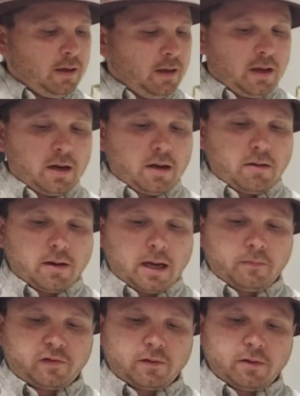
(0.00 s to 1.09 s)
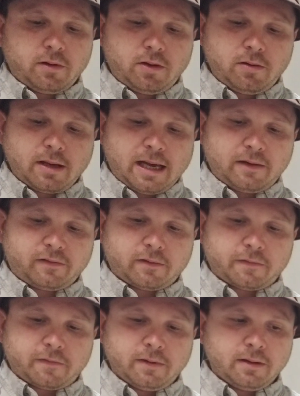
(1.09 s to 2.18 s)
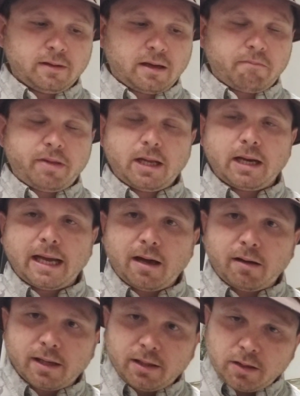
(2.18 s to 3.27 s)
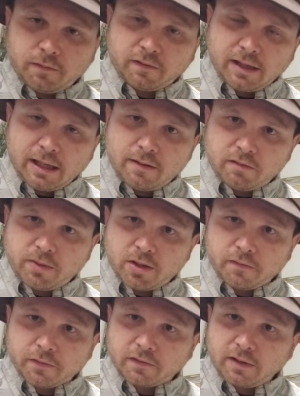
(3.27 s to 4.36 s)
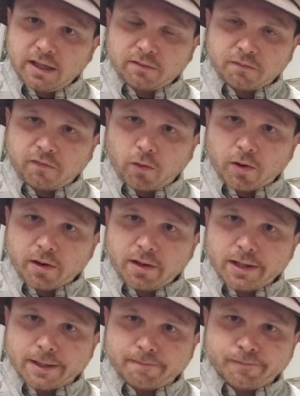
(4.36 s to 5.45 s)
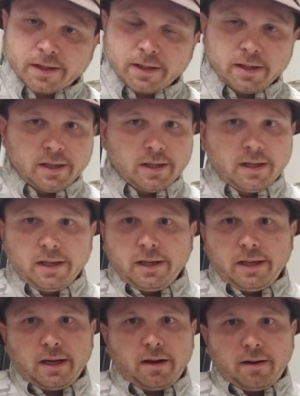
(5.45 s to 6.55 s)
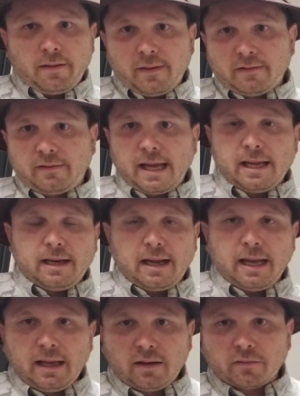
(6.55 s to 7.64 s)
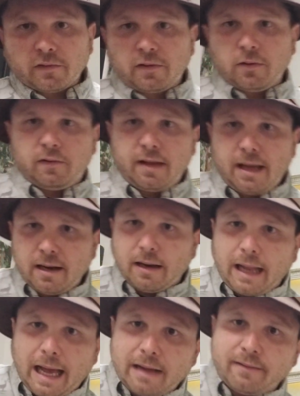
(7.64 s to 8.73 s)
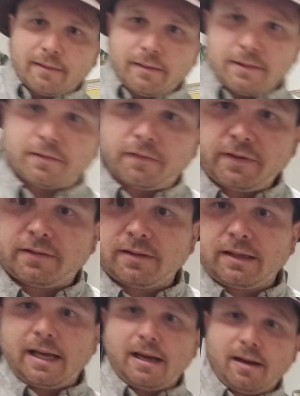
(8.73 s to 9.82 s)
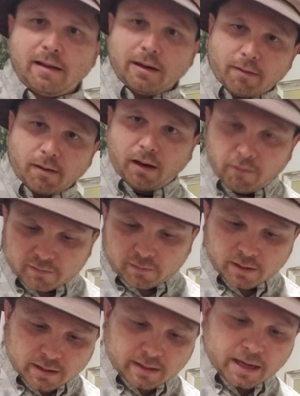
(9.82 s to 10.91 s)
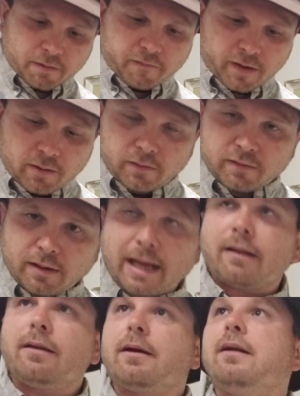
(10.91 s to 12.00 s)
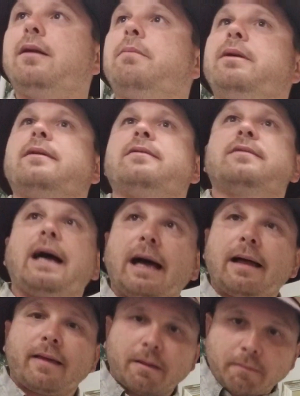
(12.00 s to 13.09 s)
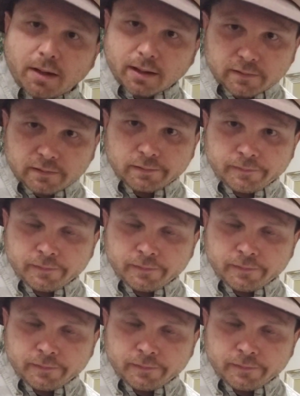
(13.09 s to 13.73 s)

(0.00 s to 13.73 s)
you know, I'm sure you guys have been out and you've seen these beautiful scenes in Florida. And, you know, in this day and age, we're so technologically sophisticated that we're always looking at our phones and not looking up in the sky that much.